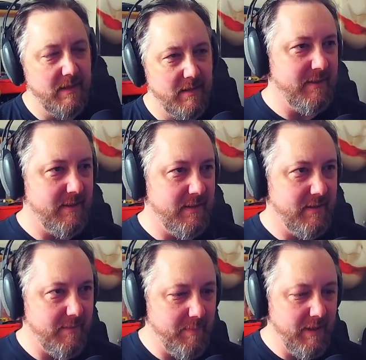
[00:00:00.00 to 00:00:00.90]

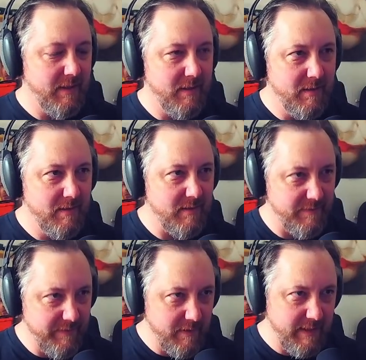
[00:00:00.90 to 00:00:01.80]
To
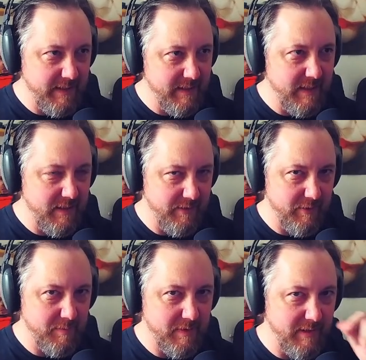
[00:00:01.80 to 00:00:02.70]
feel like that as
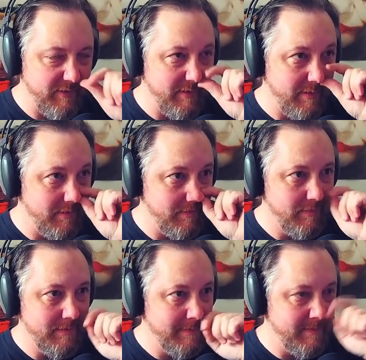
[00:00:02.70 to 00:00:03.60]
you're playing a song
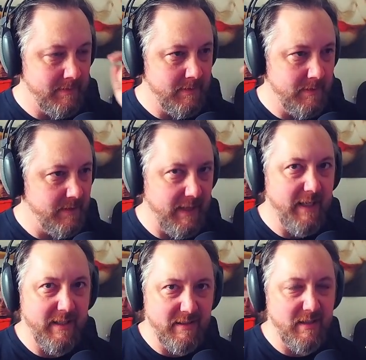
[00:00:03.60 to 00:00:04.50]

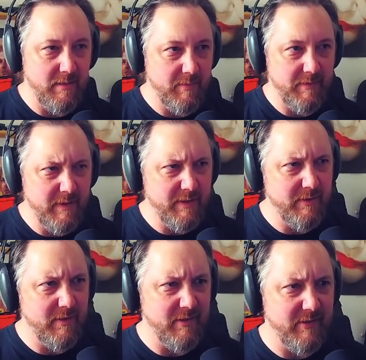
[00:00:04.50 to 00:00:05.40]
anytime, but if you can do
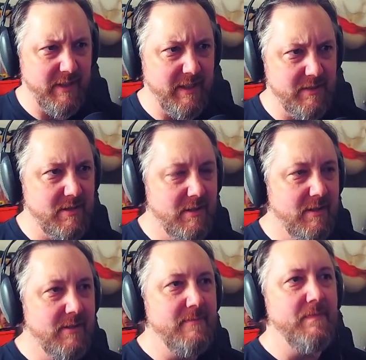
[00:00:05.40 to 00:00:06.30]
it on stage,
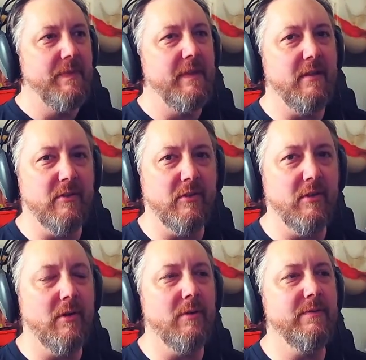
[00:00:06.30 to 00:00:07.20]
you're
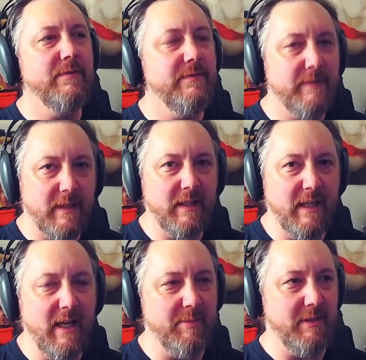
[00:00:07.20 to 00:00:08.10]
so fucking
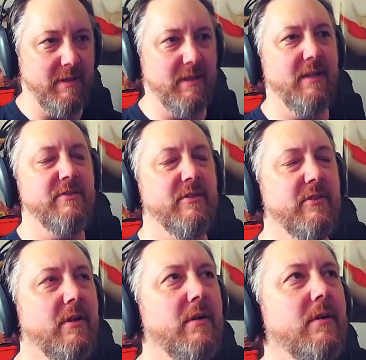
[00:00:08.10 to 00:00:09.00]
happy and just
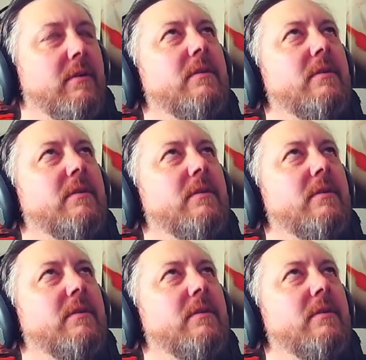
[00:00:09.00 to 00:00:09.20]
so